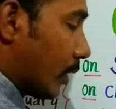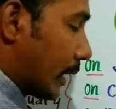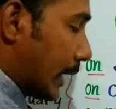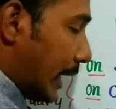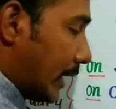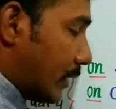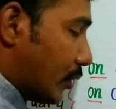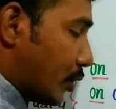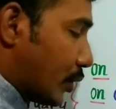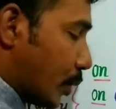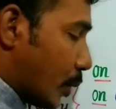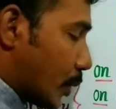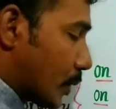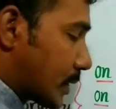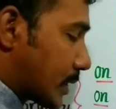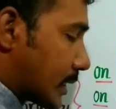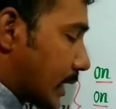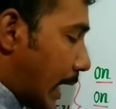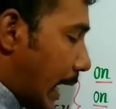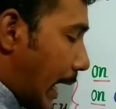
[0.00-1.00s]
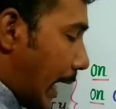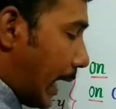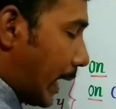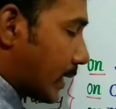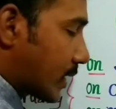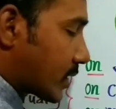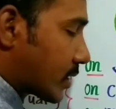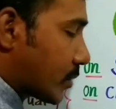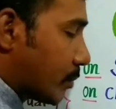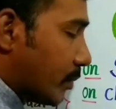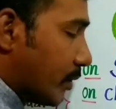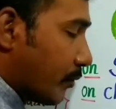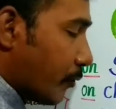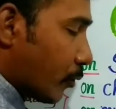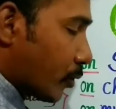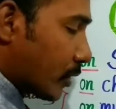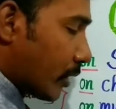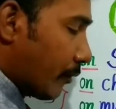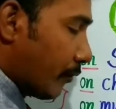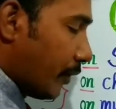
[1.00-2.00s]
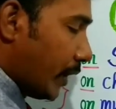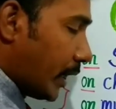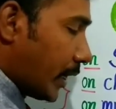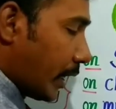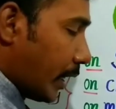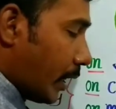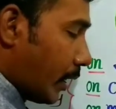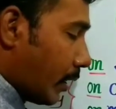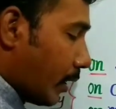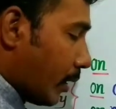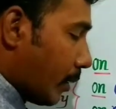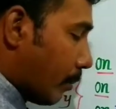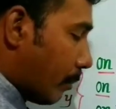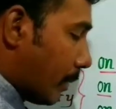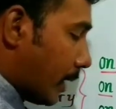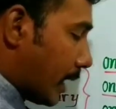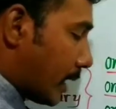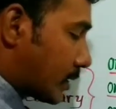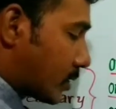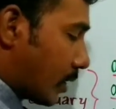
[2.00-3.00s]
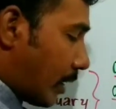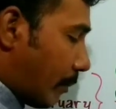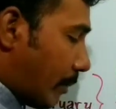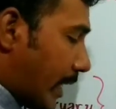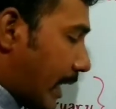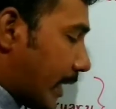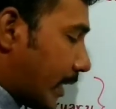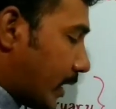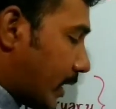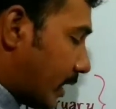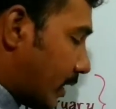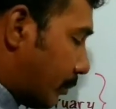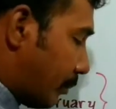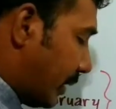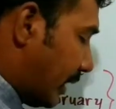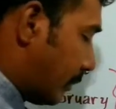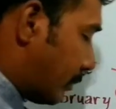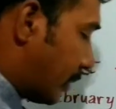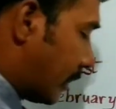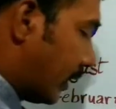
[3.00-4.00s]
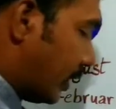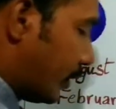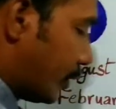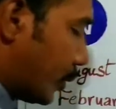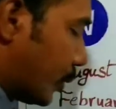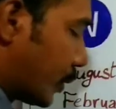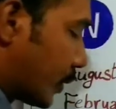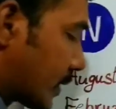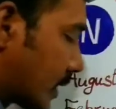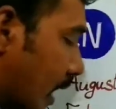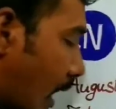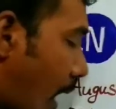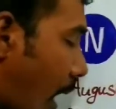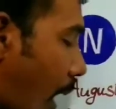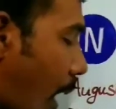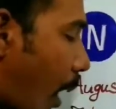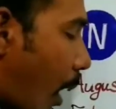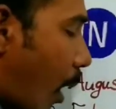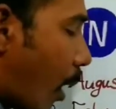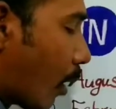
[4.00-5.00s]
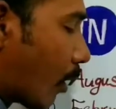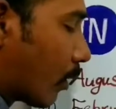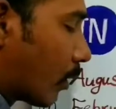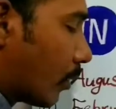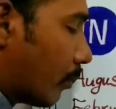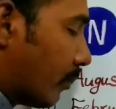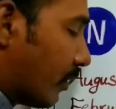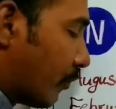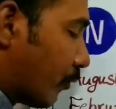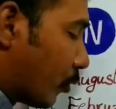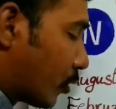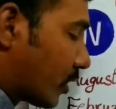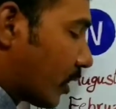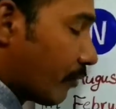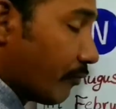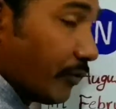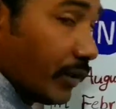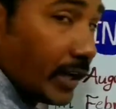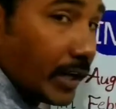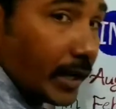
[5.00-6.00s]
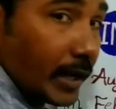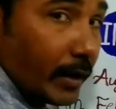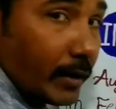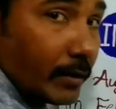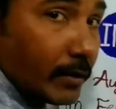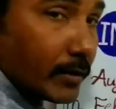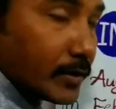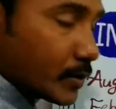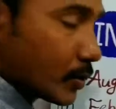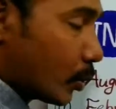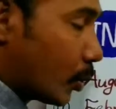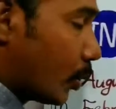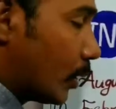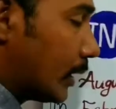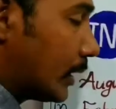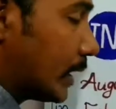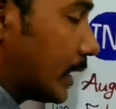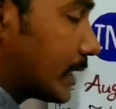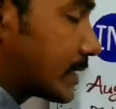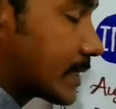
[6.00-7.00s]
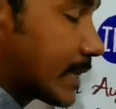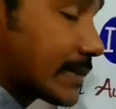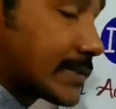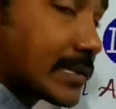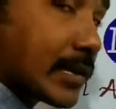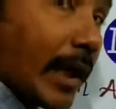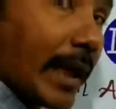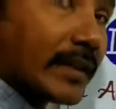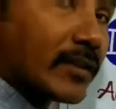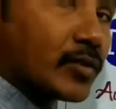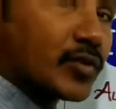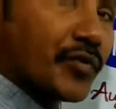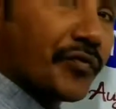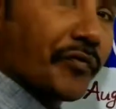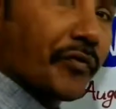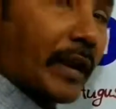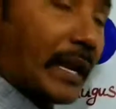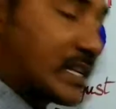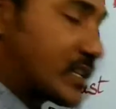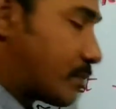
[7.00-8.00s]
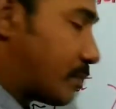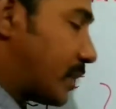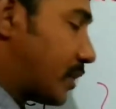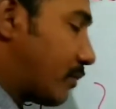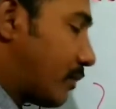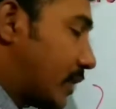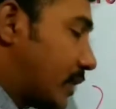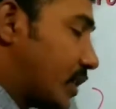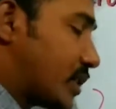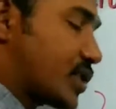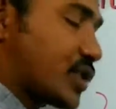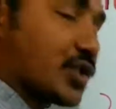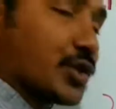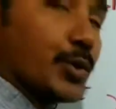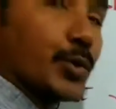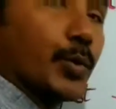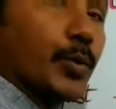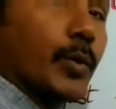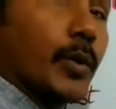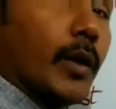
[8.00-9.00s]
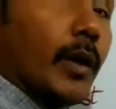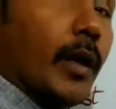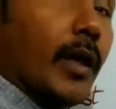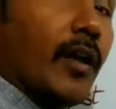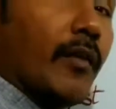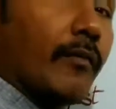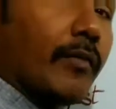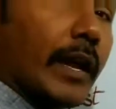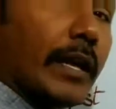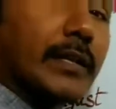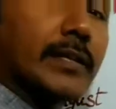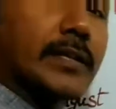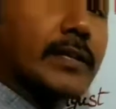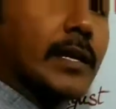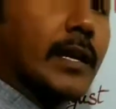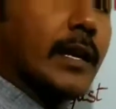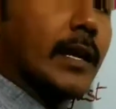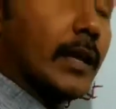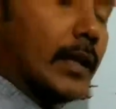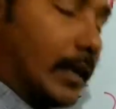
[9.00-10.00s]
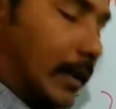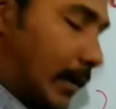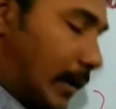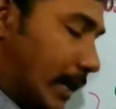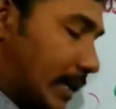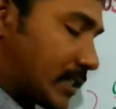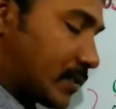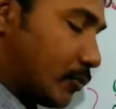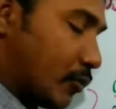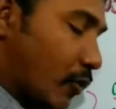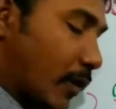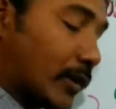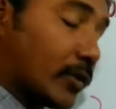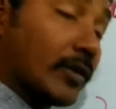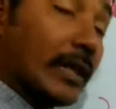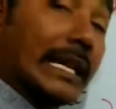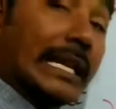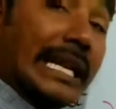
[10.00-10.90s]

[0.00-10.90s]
can use at before the weekend, but American people use on before the weekend. So there is a slight difference between these two. Friends, let's move on to the